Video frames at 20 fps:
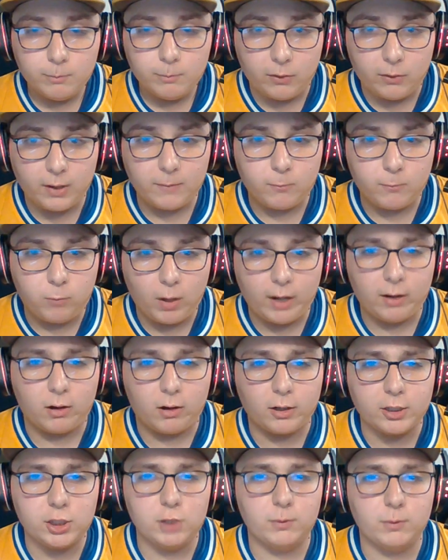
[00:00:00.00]
But where
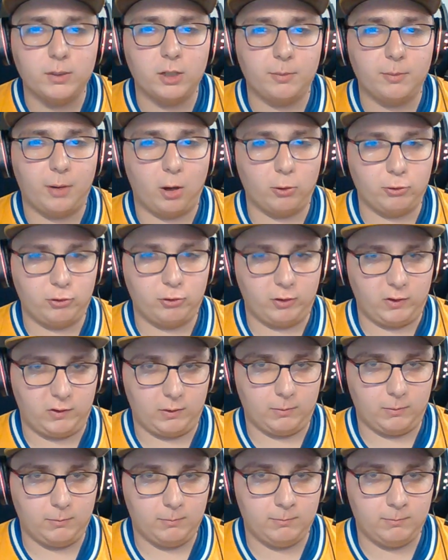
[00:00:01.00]
are you in the postseason?